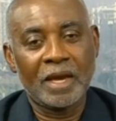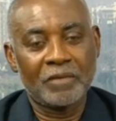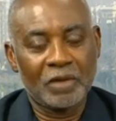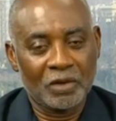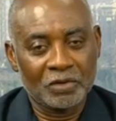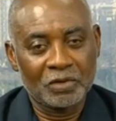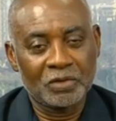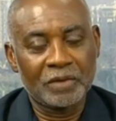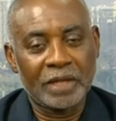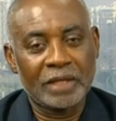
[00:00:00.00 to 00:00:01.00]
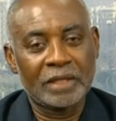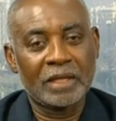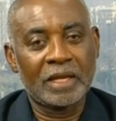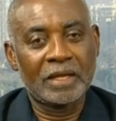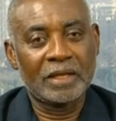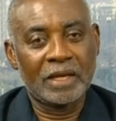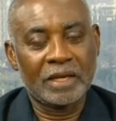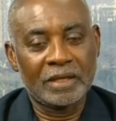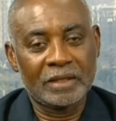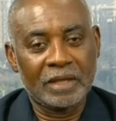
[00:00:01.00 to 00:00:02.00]
and we also do that
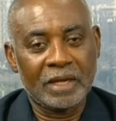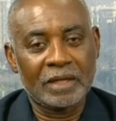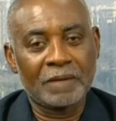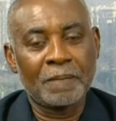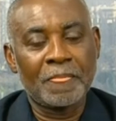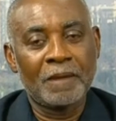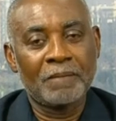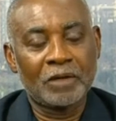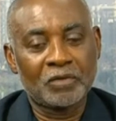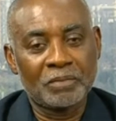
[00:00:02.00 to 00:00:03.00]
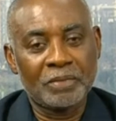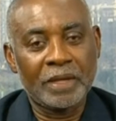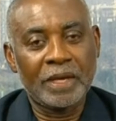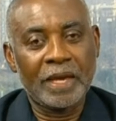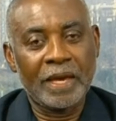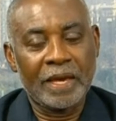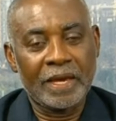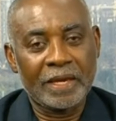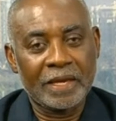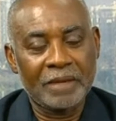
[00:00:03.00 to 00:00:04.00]
in Ghana. But to be
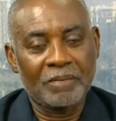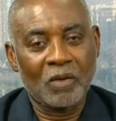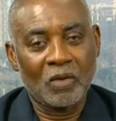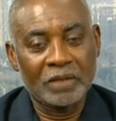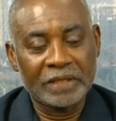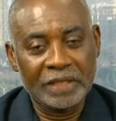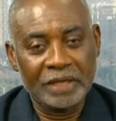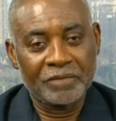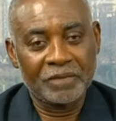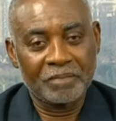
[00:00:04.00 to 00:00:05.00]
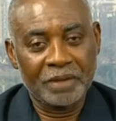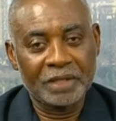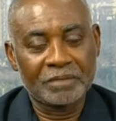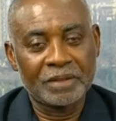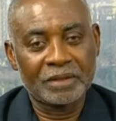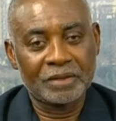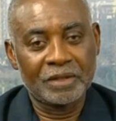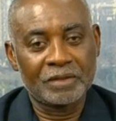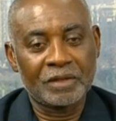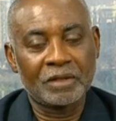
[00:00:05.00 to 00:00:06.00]
a hip or knee replacement
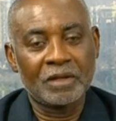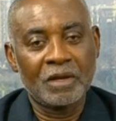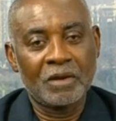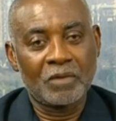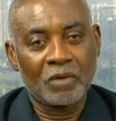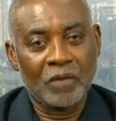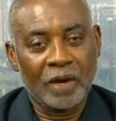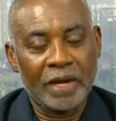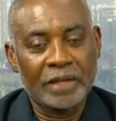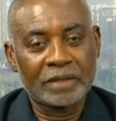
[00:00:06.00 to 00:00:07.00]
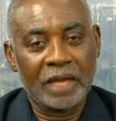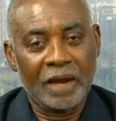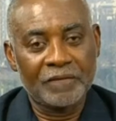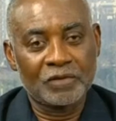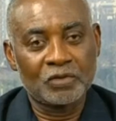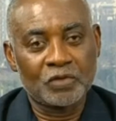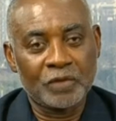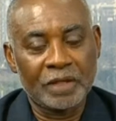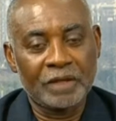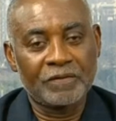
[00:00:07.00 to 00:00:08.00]
surgeon requires after
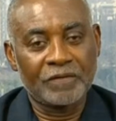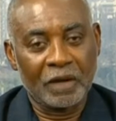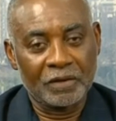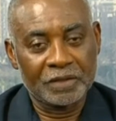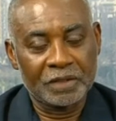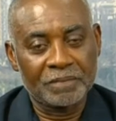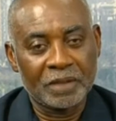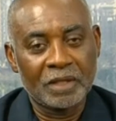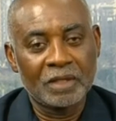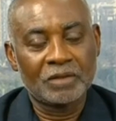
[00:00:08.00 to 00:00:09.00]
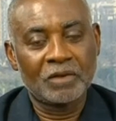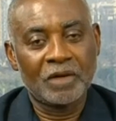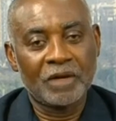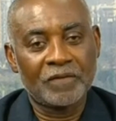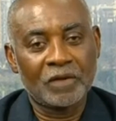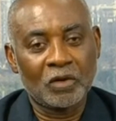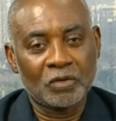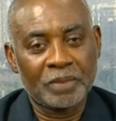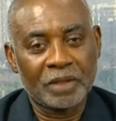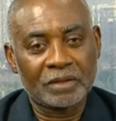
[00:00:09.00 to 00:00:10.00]
training fellowship. So if an
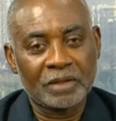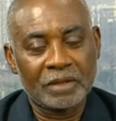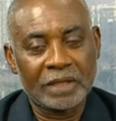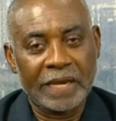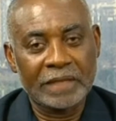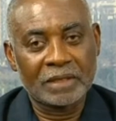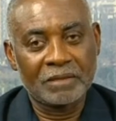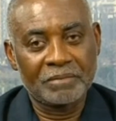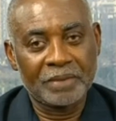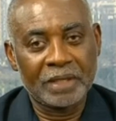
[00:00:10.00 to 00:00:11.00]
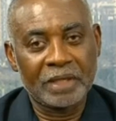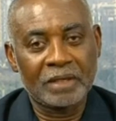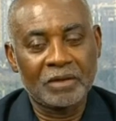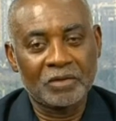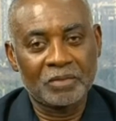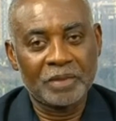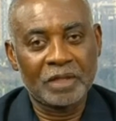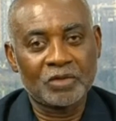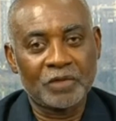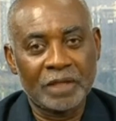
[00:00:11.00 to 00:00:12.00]
orthopedic surgeon has completed
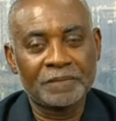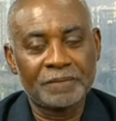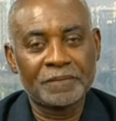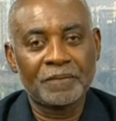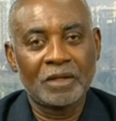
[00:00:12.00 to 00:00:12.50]
orthopedic training,